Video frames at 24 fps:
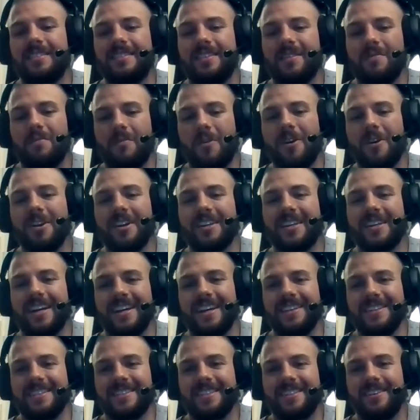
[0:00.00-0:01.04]
the murder
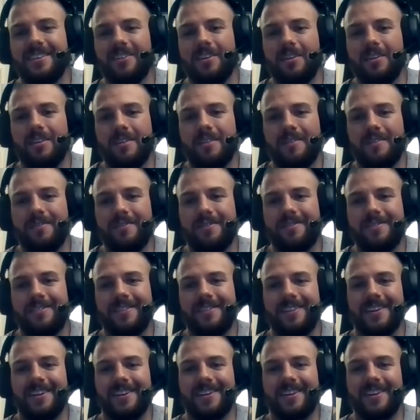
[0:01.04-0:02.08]
case of
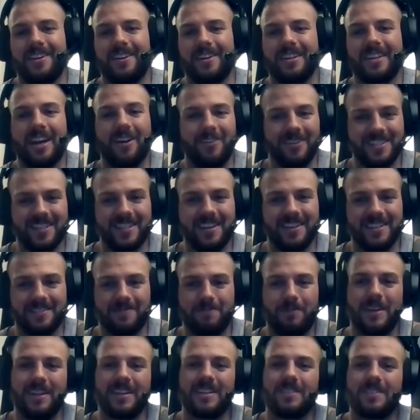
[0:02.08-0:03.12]
Carol's
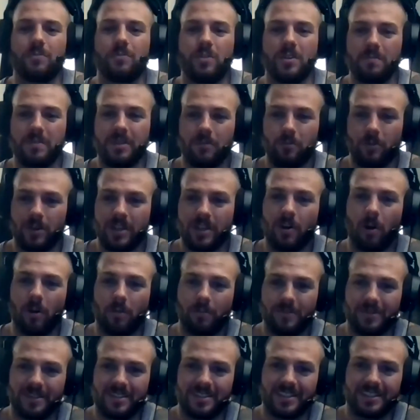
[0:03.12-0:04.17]
husband will be
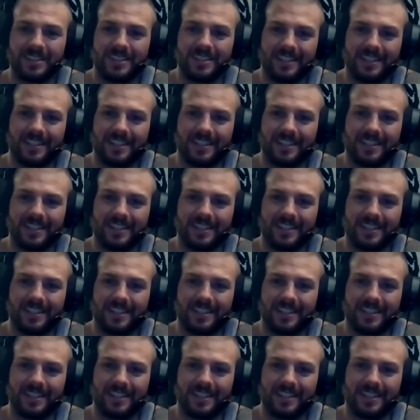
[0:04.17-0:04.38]
reopened.